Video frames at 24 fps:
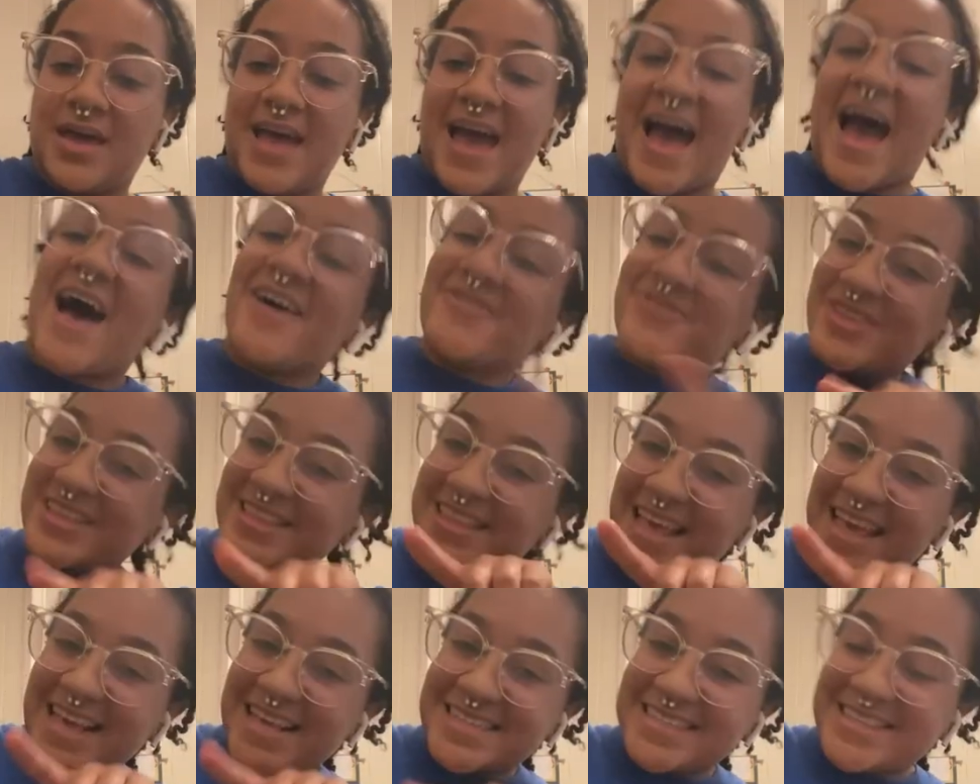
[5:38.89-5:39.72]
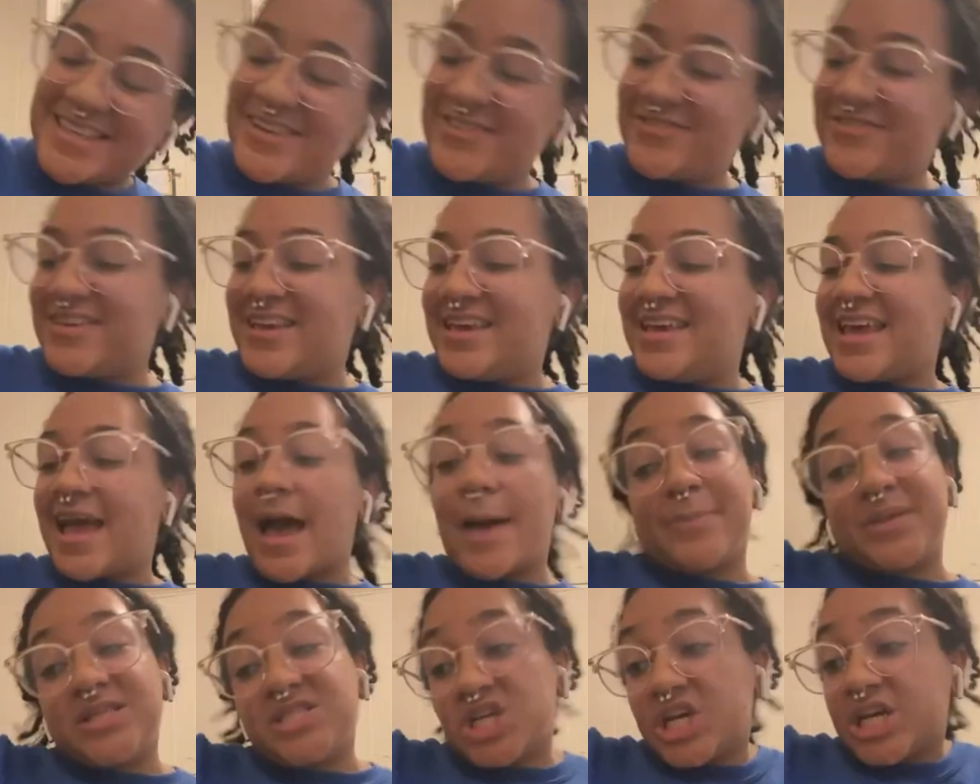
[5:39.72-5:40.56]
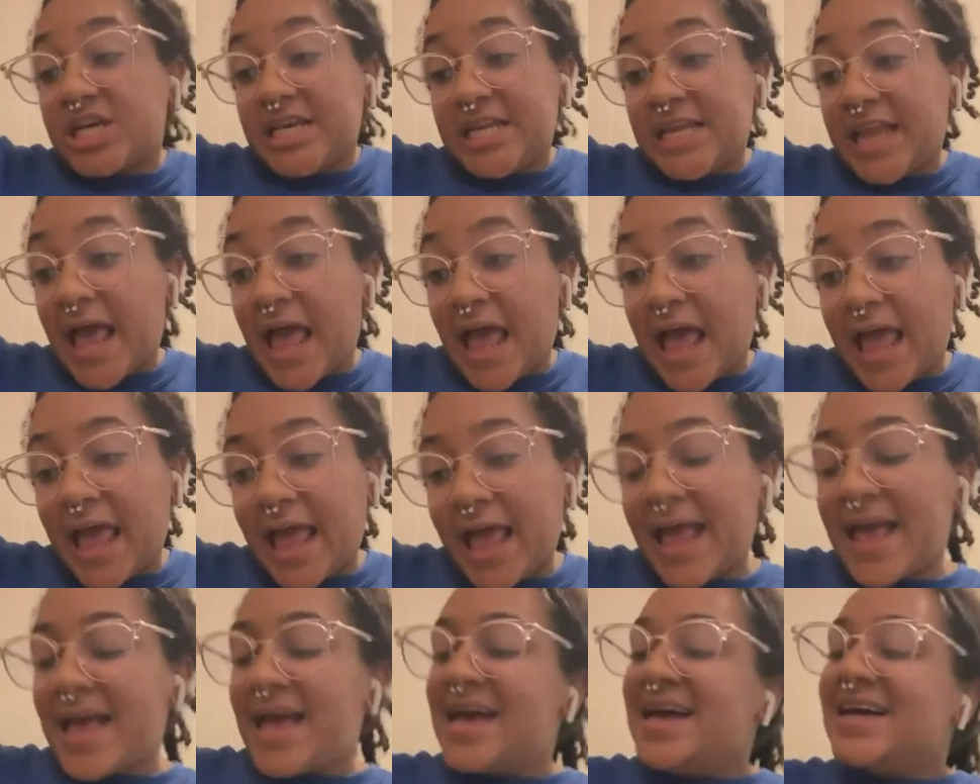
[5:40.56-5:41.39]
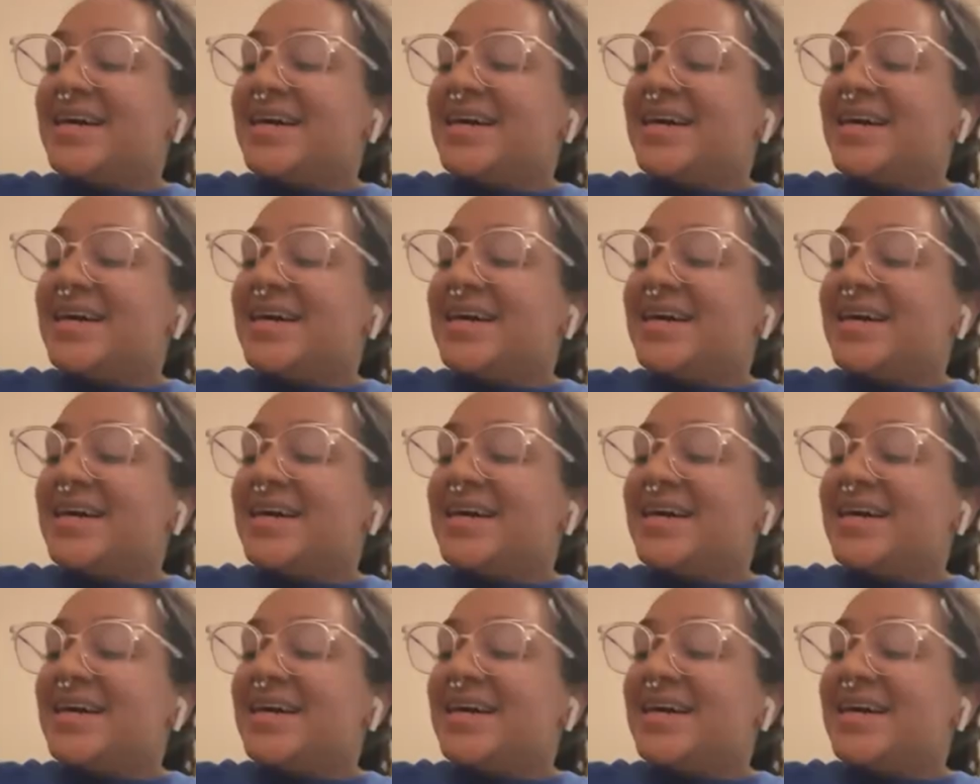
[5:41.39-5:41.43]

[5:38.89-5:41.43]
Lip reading: Happy Thanksgiving. Happy Turkey Day.